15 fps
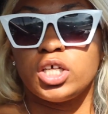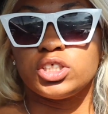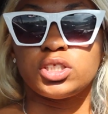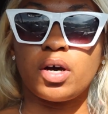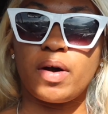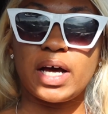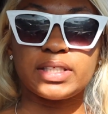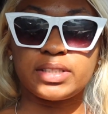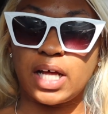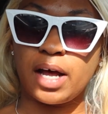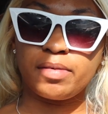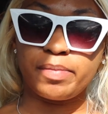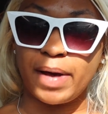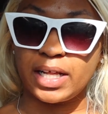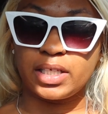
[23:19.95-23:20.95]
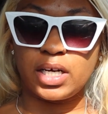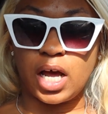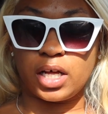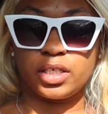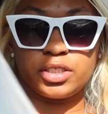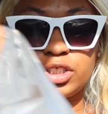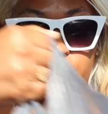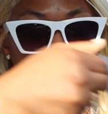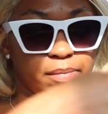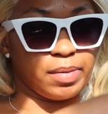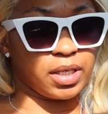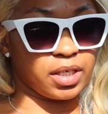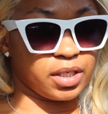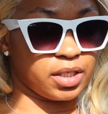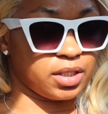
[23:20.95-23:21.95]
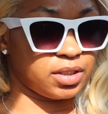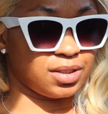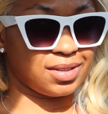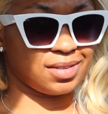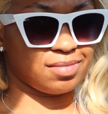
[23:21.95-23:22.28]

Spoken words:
So I stopped by the Dollar Tree because